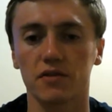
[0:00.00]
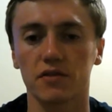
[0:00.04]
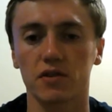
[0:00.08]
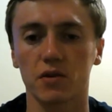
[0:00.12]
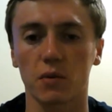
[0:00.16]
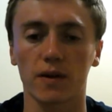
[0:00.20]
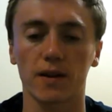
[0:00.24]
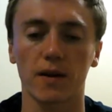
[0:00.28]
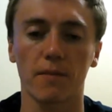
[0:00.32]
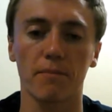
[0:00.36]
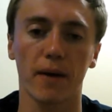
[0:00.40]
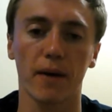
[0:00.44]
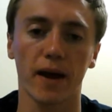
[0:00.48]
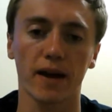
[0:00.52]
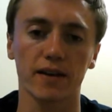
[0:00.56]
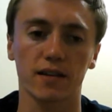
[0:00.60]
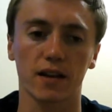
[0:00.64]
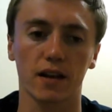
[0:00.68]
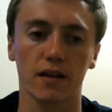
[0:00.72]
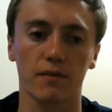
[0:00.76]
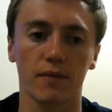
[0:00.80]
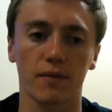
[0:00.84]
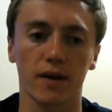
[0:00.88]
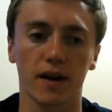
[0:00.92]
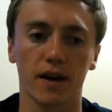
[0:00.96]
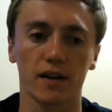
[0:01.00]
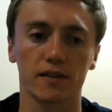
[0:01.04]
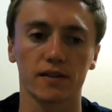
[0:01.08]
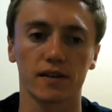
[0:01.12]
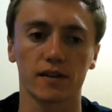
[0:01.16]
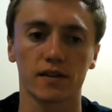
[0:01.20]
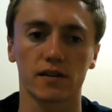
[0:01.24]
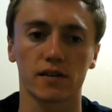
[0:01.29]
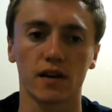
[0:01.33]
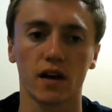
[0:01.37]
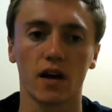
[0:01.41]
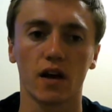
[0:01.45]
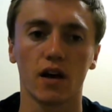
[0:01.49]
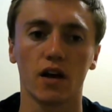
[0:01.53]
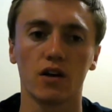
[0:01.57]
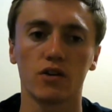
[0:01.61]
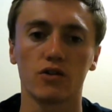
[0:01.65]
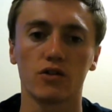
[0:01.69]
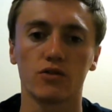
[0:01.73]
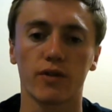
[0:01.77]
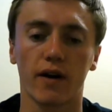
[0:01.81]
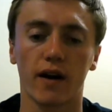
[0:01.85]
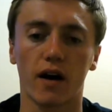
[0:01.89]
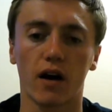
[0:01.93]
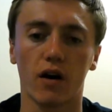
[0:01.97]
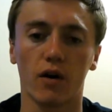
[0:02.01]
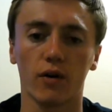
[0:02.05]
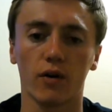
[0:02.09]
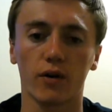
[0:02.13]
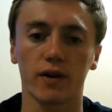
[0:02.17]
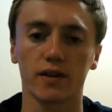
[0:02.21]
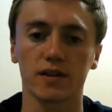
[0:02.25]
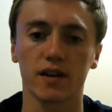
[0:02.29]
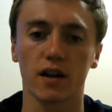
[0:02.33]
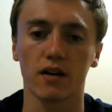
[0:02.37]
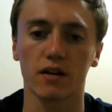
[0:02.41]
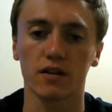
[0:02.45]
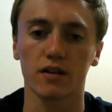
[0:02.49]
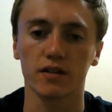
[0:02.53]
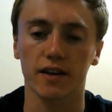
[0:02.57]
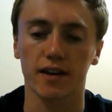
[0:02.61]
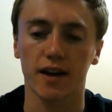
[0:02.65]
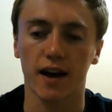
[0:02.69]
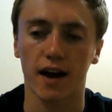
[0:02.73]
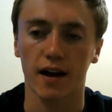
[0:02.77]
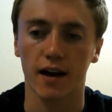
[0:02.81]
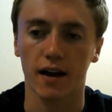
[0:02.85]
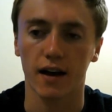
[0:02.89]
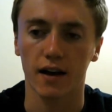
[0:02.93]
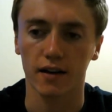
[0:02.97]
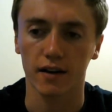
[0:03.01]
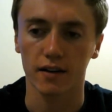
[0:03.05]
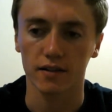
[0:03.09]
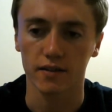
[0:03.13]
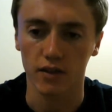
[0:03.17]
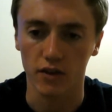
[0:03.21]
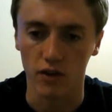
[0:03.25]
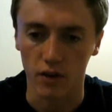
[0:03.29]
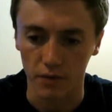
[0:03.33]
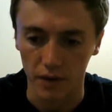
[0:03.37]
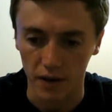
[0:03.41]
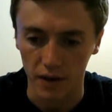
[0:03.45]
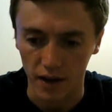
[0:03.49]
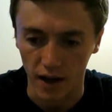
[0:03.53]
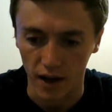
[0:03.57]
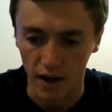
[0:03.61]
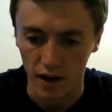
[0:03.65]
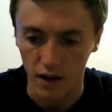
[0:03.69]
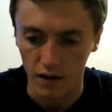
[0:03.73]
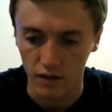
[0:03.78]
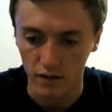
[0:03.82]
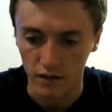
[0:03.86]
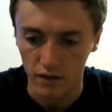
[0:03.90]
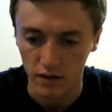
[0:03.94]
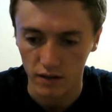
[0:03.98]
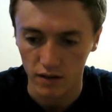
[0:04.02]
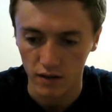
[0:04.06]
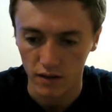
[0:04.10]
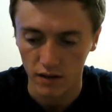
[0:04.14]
So what that basically means is try hold it as long as you can as you're coming down,